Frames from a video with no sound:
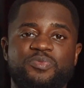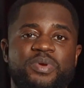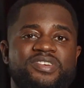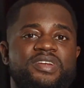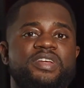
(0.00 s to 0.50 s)

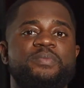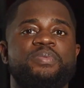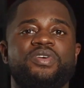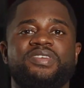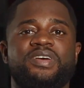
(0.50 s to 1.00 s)
especially
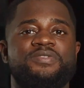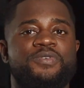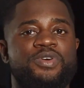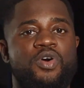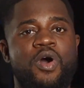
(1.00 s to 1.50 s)
important
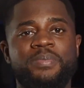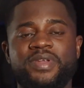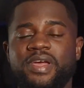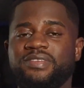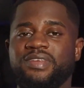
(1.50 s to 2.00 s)
for
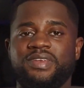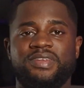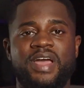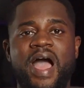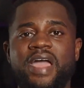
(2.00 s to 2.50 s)
updates
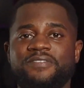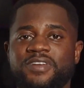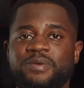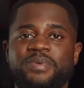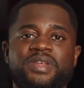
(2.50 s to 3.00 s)
in high
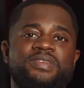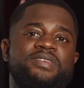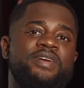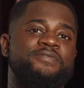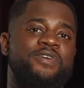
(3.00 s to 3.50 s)

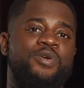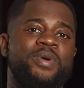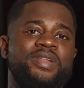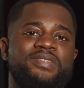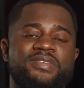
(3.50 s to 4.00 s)
availability
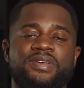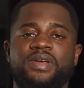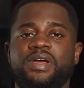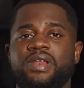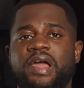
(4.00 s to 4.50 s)
environments,
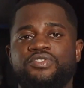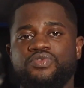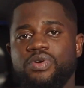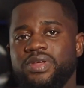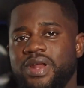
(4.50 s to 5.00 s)
like
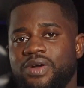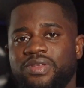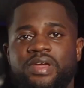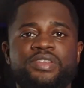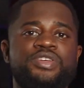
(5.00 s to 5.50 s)
rolling
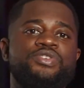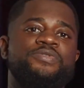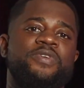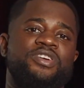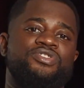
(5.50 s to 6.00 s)
out a
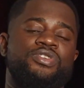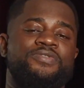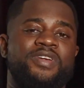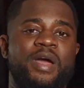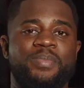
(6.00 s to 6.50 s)
new version
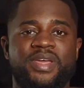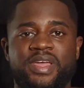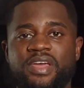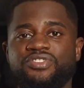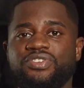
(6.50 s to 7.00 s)
of an
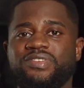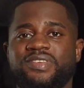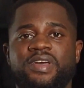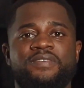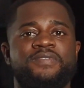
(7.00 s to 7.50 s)
application
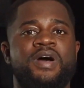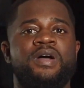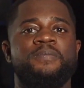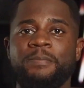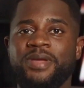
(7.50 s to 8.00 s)

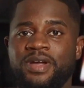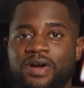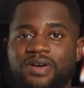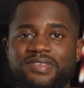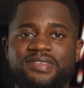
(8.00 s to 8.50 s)
server,
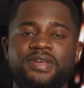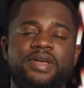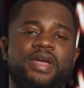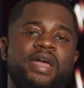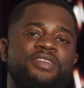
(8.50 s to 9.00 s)
because
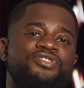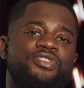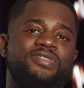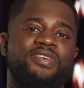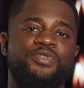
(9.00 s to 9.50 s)
it
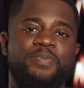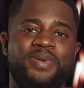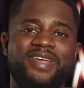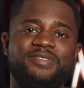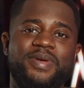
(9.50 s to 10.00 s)
ensures the
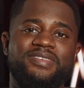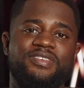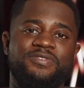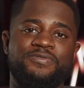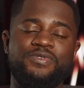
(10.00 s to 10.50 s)
replacement
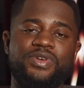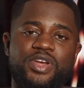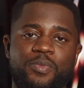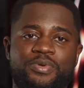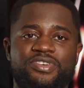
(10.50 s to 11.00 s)
is
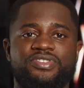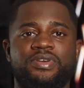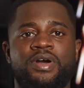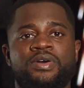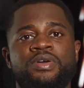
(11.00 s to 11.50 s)
fully
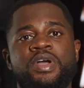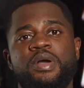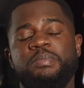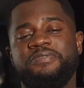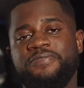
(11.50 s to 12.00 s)
operational
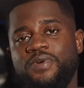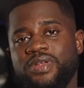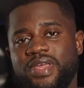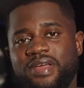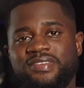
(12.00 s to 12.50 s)

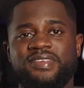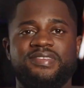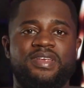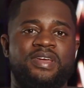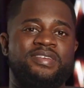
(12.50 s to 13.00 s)
before the
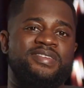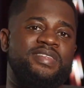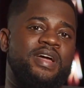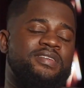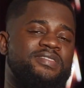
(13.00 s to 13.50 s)
existing
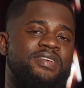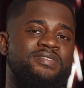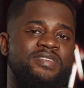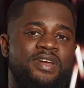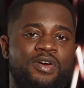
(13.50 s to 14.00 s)
instance
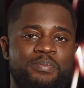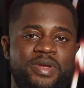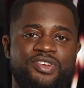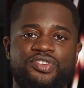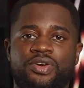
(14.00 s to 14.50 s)
is
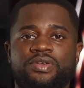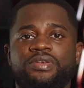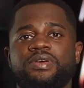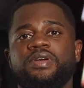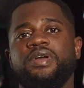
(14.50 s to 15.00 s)

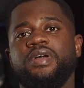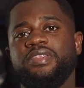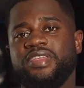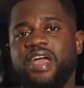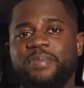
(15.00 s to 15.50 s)
decommissioned,
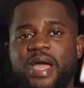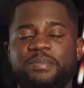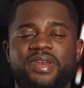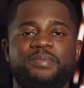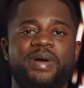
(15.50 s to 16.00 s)
thereby
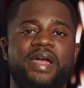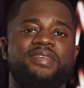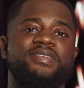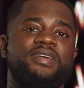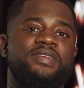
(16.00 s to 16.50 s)

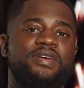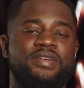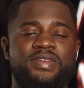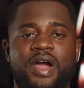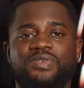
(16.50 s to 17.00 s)
minimizing
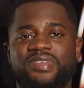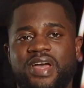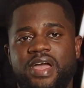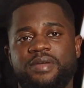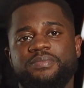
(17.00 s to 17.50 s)

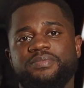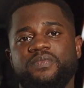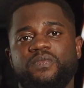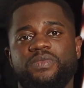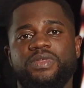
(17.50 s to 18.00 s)
downtime.
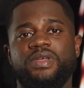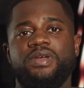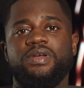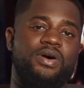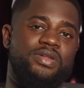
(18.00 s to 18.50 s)

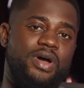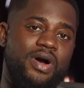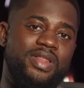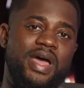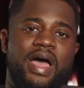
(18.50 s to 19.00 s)
On the
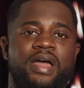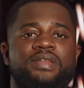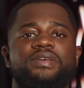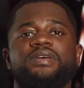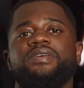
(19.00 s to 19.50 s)
other
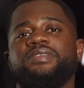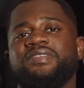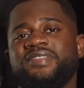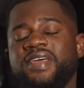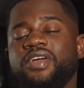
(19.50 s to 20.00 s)
hand,
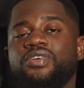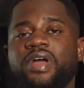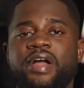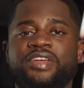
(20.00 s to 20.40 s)
the second